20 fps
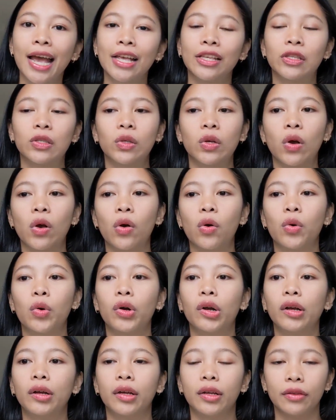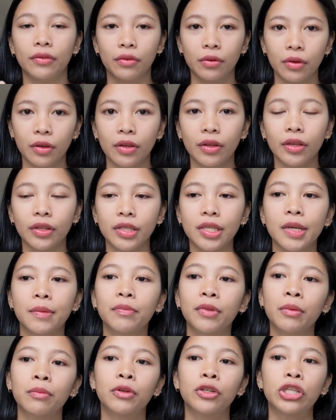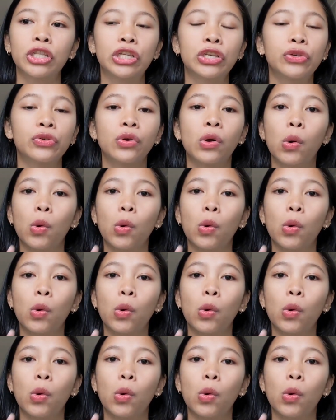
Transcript: So tip number two,